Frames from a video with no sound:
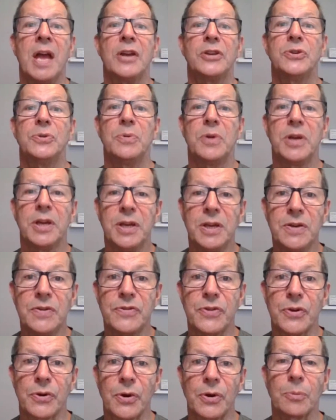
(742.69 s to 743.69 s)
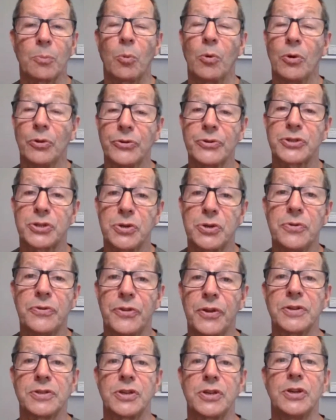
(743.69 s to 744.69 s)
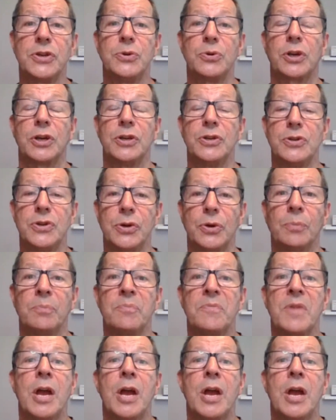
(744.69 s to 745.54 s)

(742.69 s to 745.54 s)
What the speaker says: There's two things that you can do.